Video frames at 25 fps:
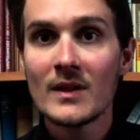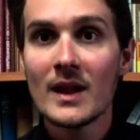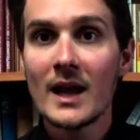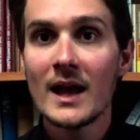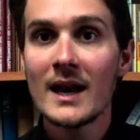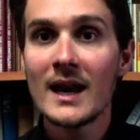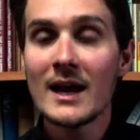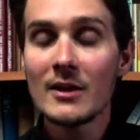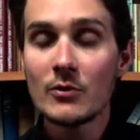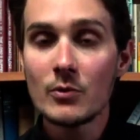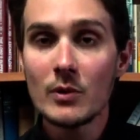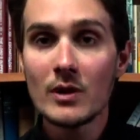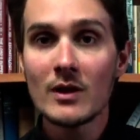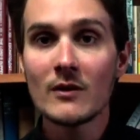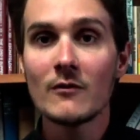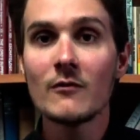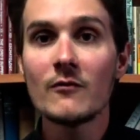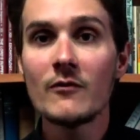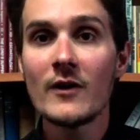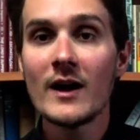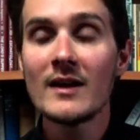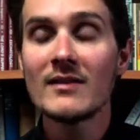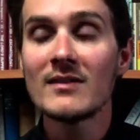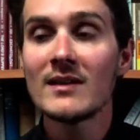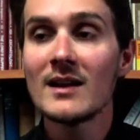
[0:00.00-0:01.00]
and as we
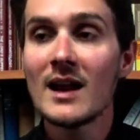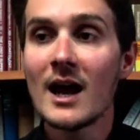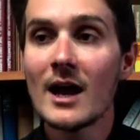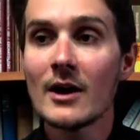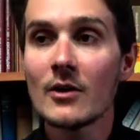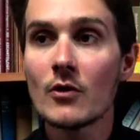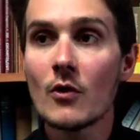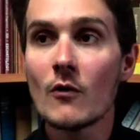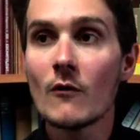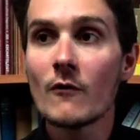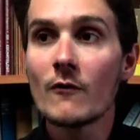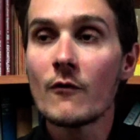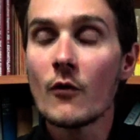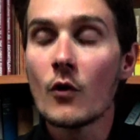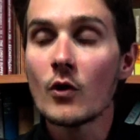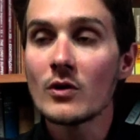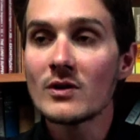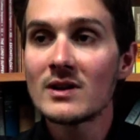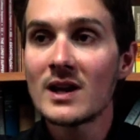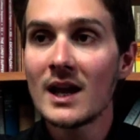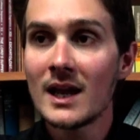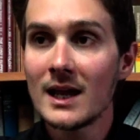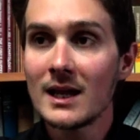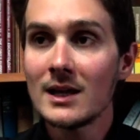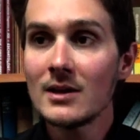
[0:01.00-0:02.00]
confess in Article
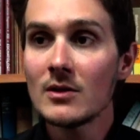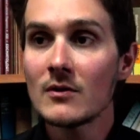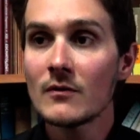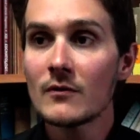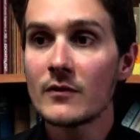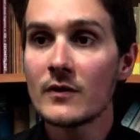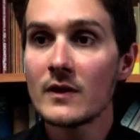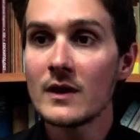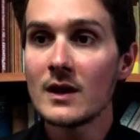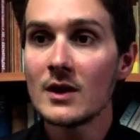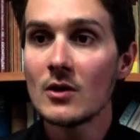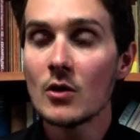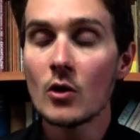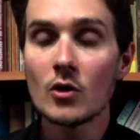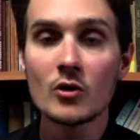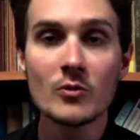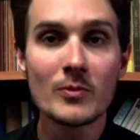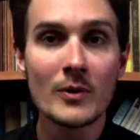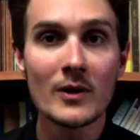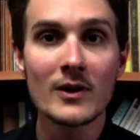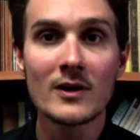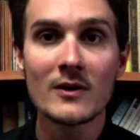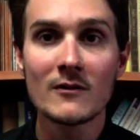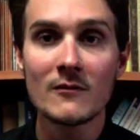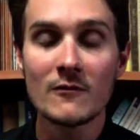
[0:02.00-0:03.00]
14 of the
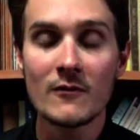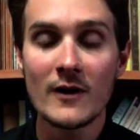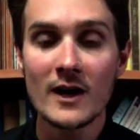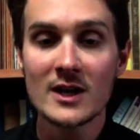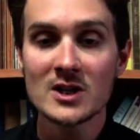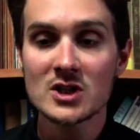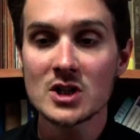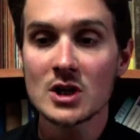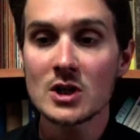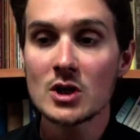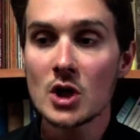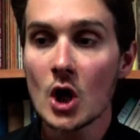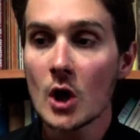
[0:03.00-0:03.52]
Augsburg Confession,